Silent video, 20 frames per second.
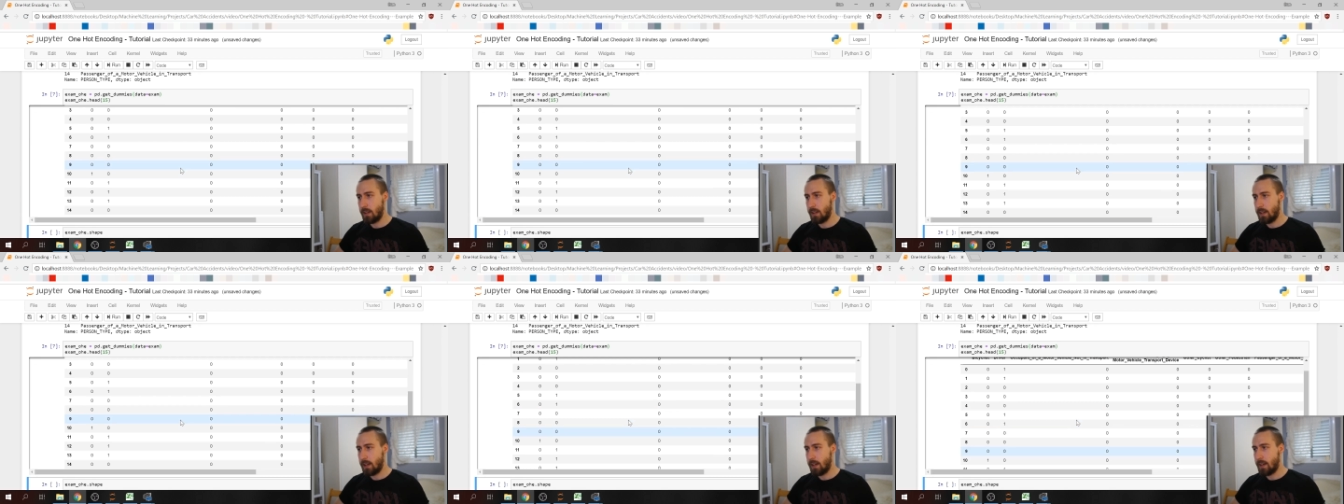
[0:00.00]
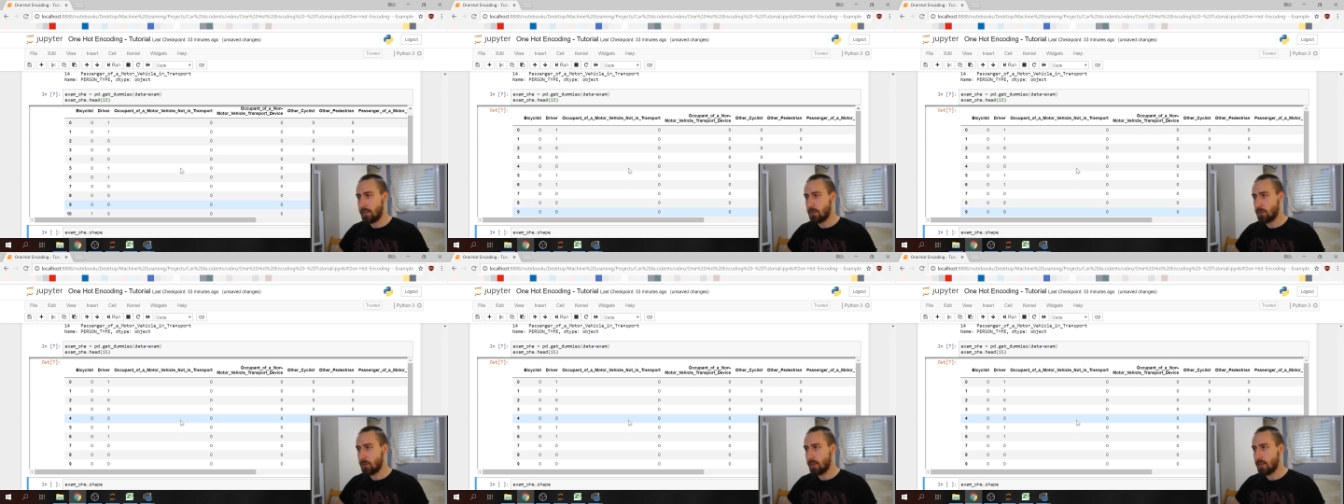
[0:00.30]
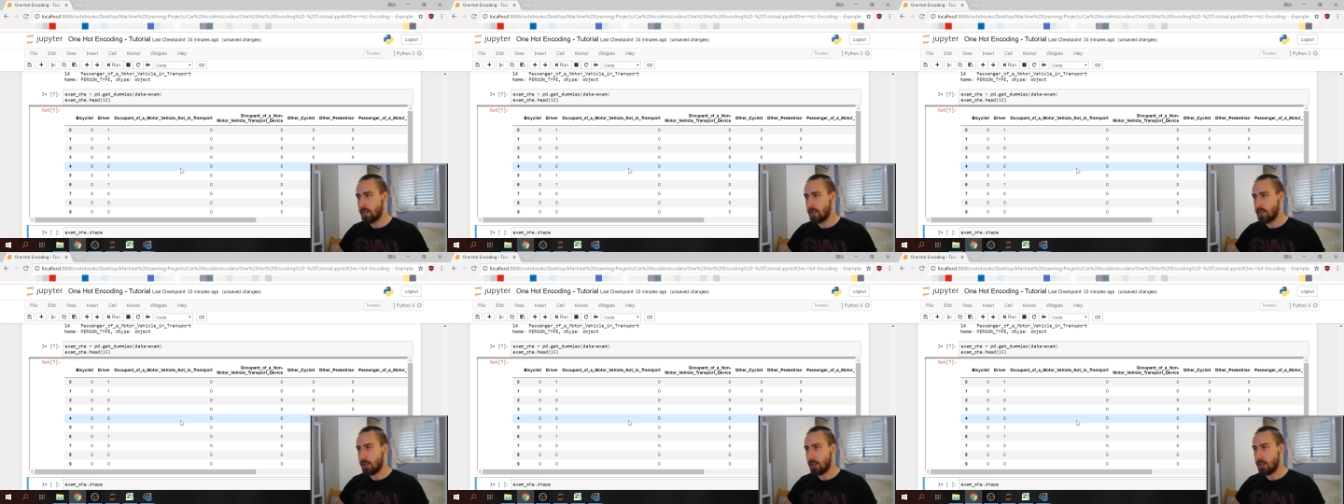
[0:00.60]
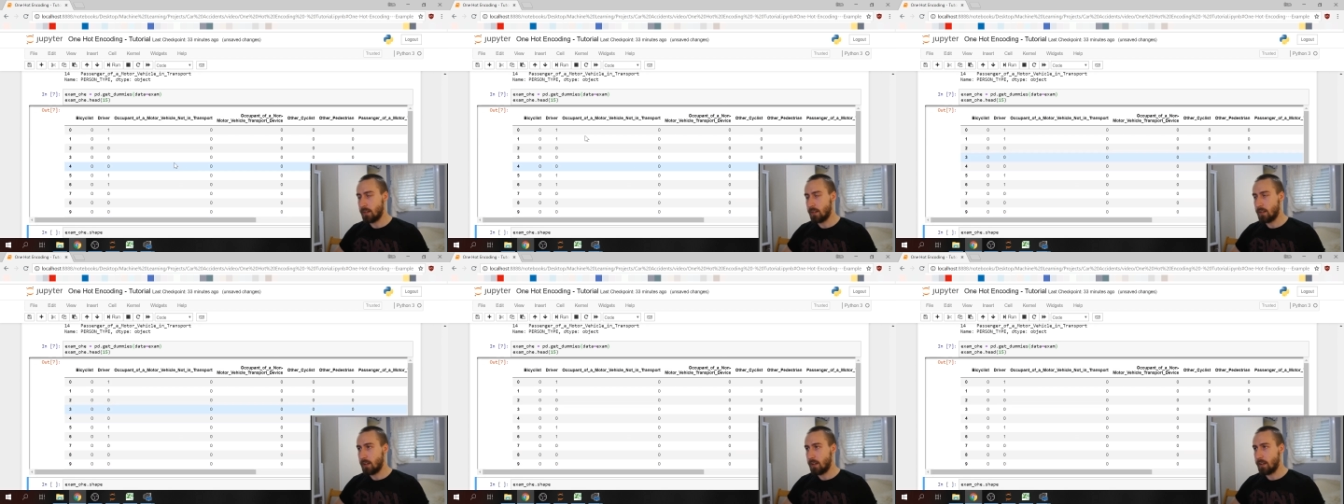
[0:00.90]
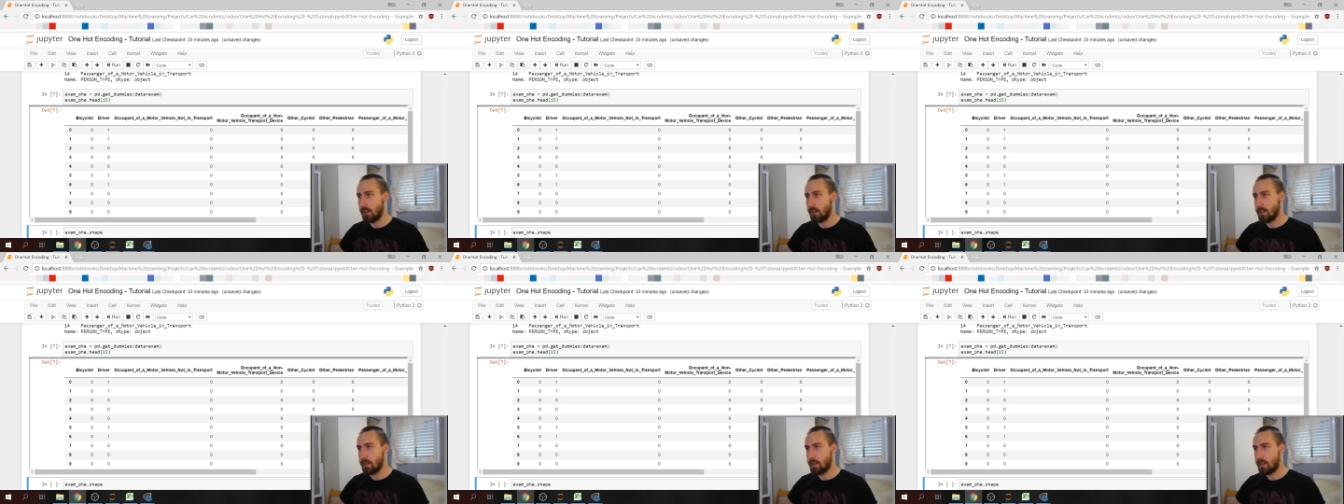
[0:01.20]
As you can see,
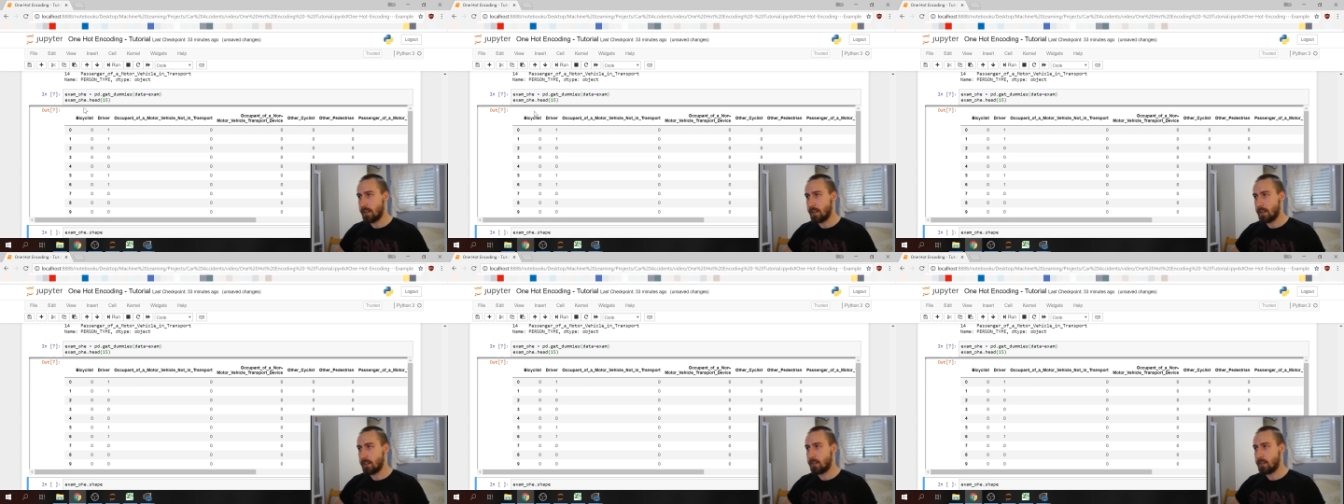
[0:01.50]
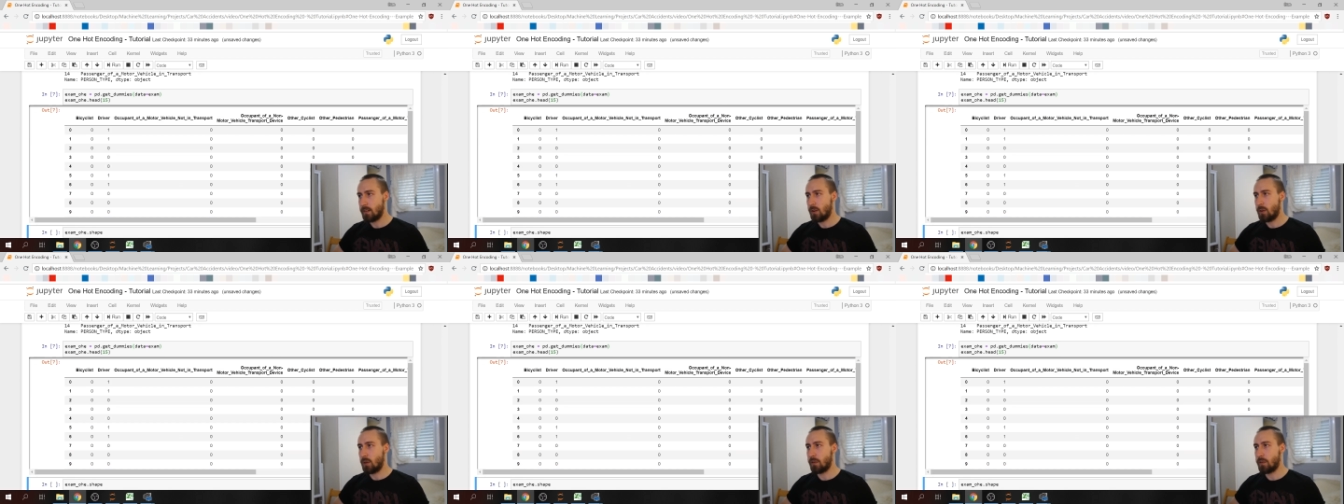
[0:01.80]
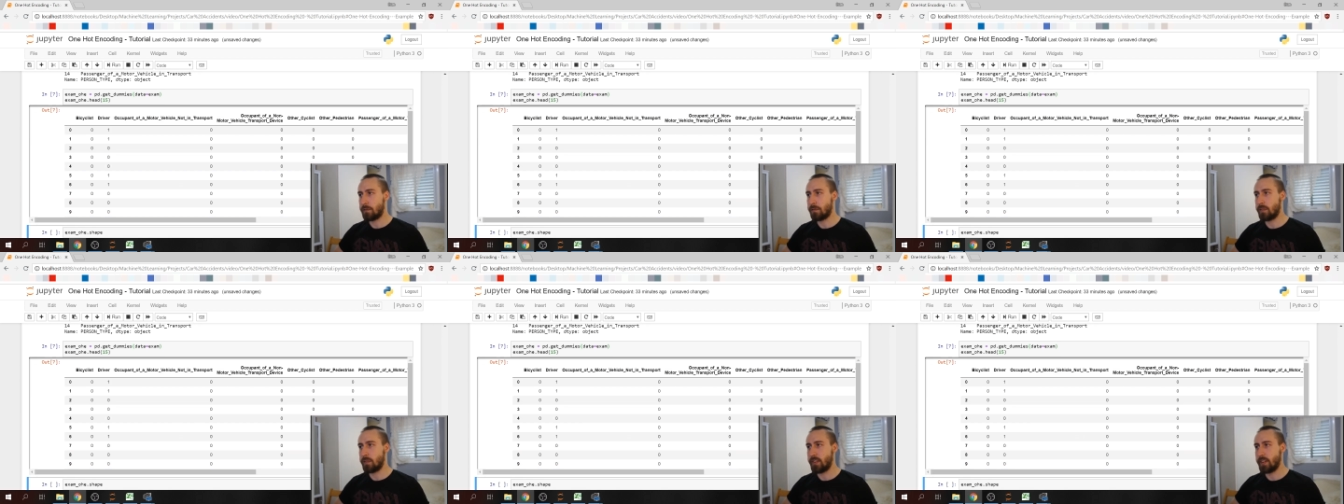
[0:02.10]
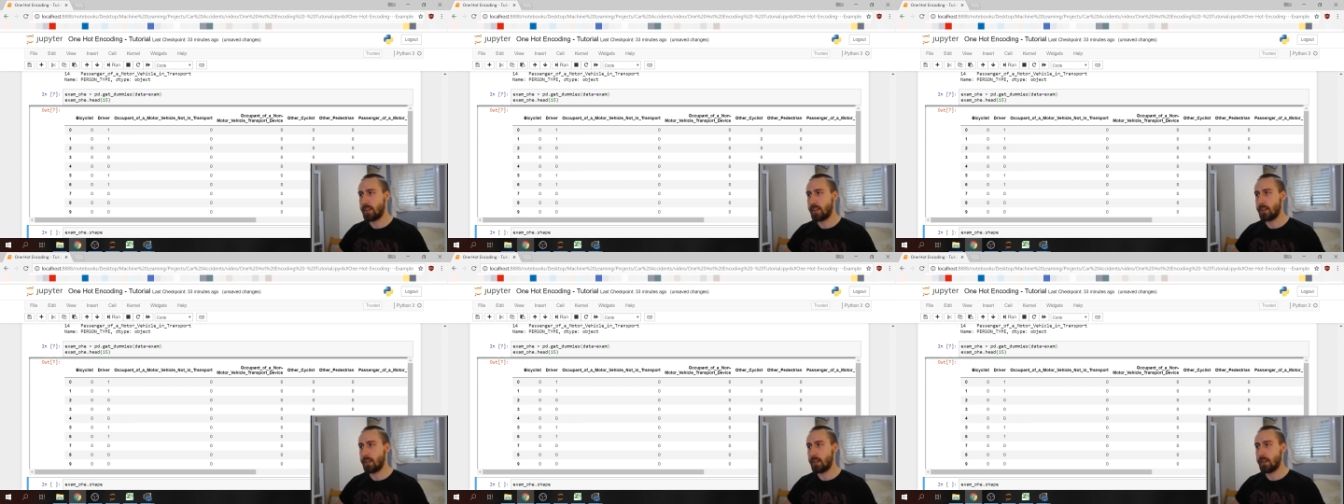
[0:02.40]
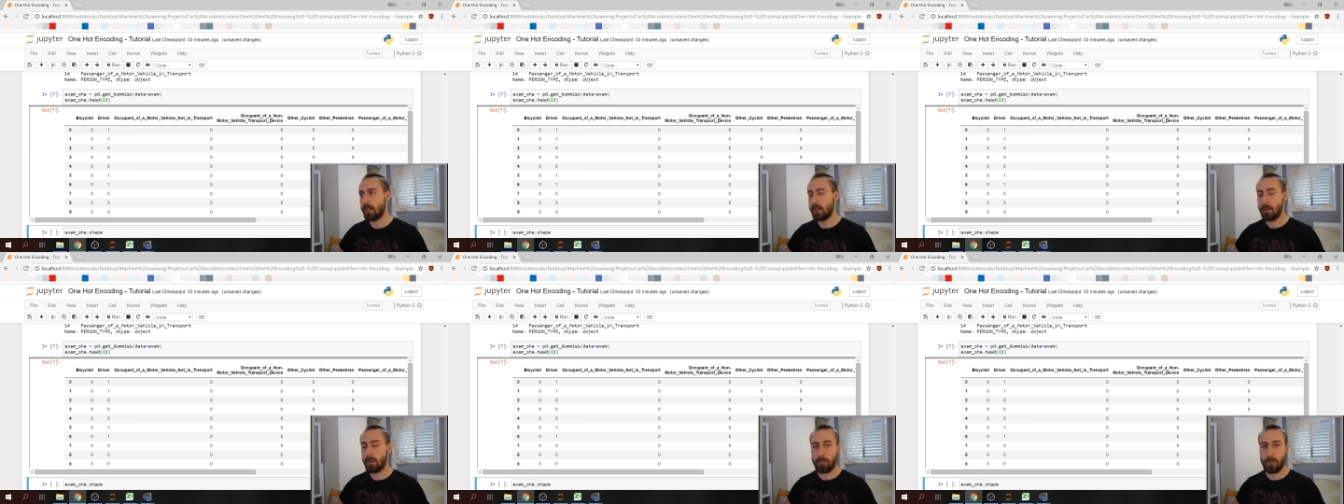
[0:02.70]
instead of
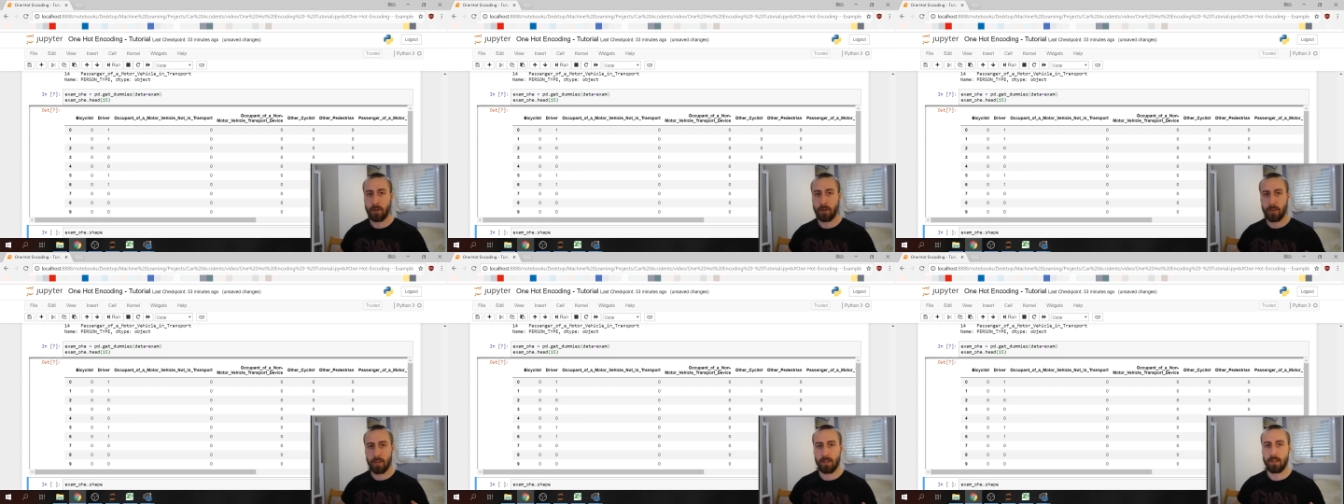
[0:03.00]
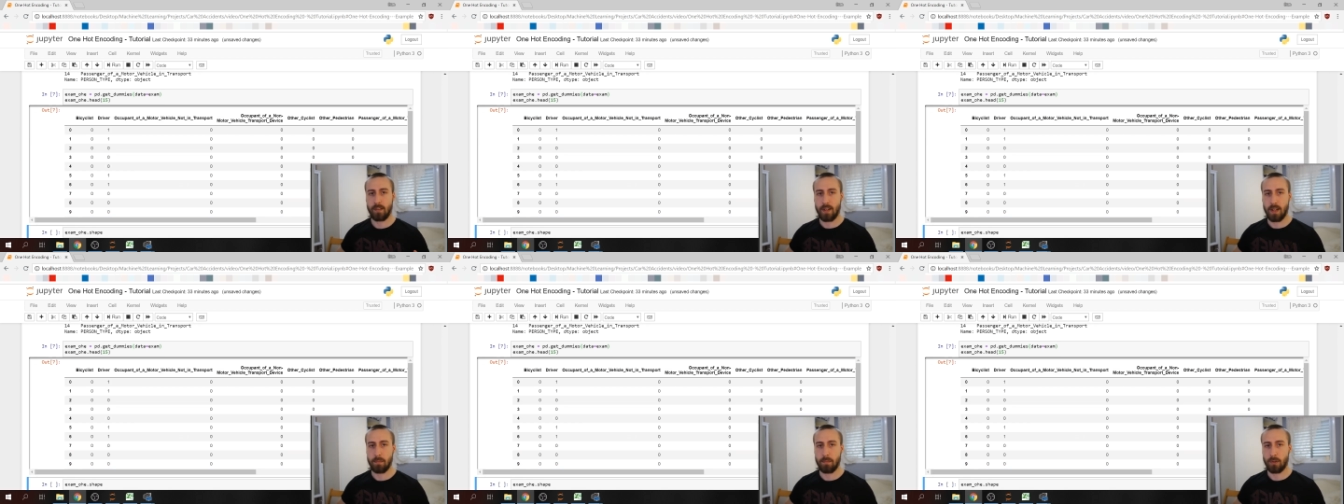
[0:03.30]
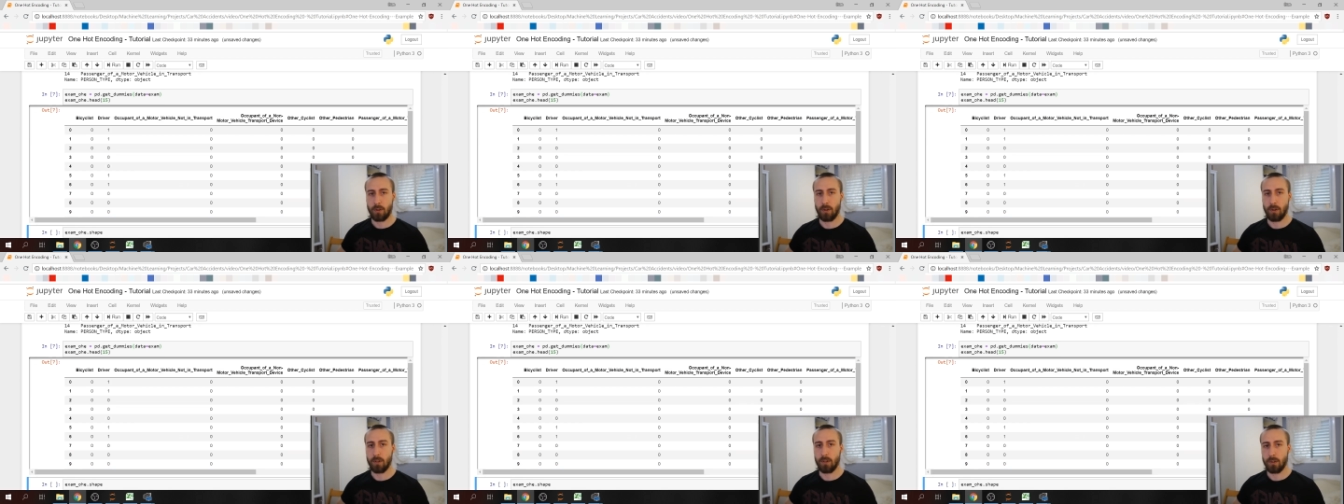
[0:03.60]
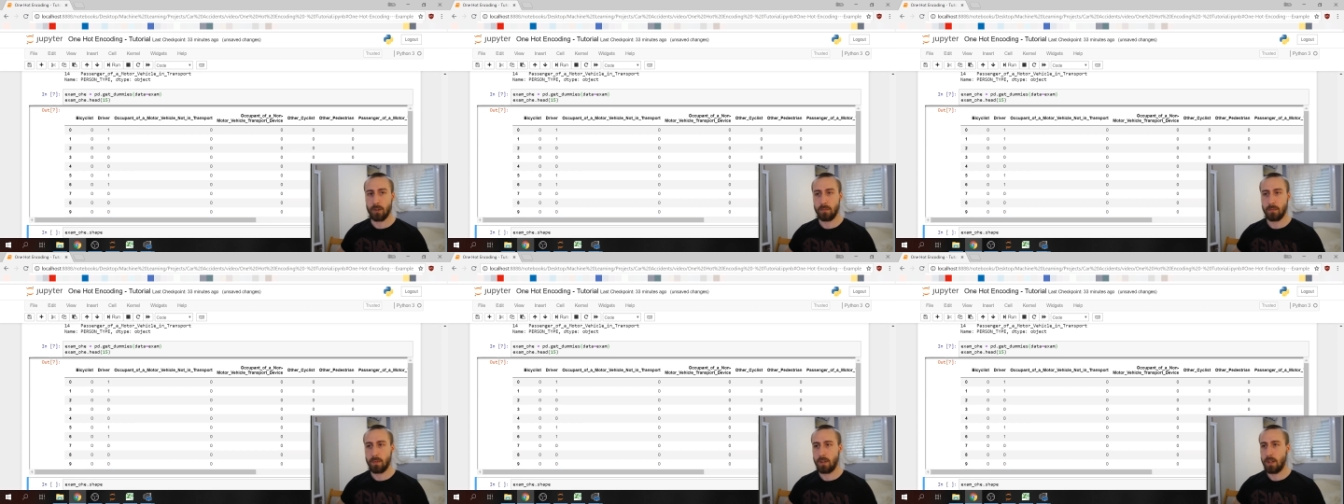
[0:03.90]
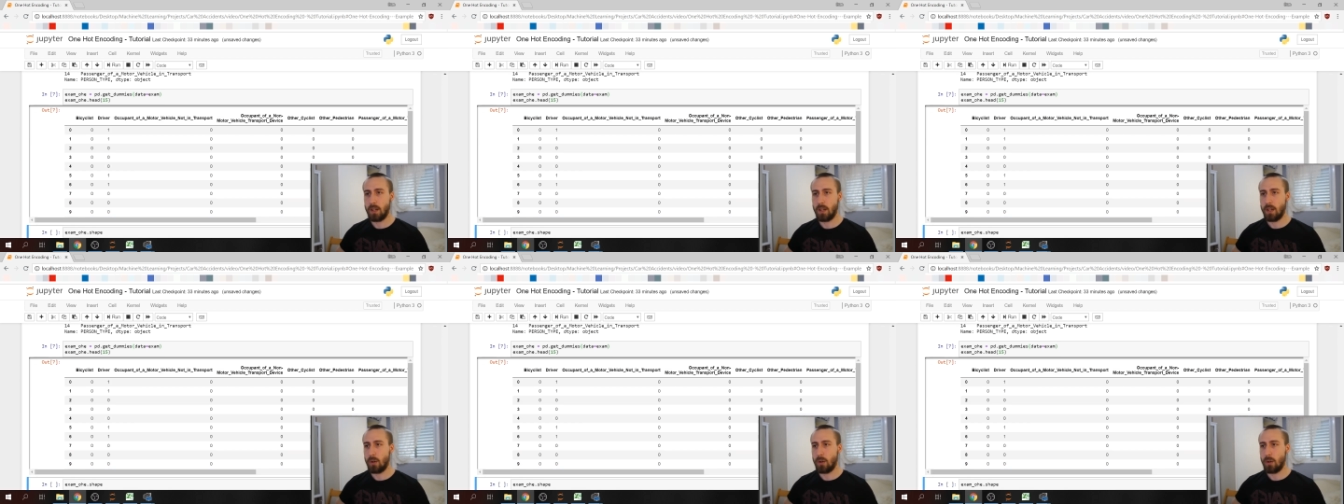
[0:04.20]
the person type column,